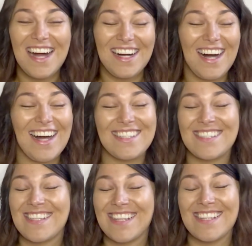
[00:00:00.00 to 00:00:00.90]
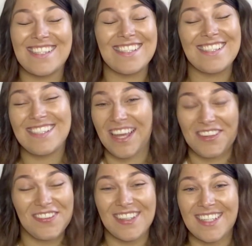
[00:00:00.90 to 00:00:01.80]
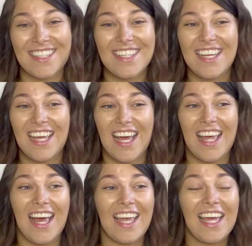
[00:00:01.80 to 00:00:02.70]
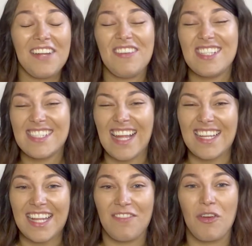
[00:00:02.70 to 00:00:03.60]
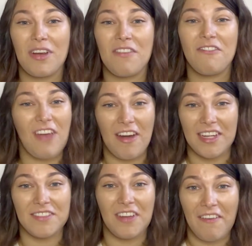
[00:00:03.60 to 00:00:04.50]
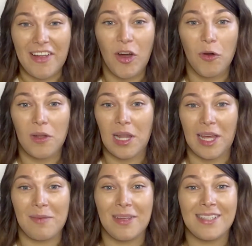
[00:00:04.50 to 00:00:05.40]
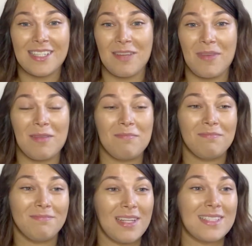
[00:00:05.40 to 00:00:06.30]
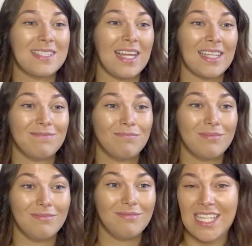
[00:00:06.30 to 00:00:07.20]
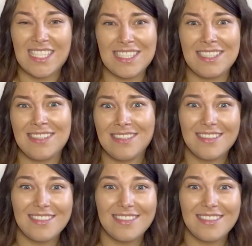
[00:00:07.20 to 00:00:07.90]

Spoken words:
I just think this is so funny. I kind of understand that if you're in a very, very cold climate. I mean, places like Iceland,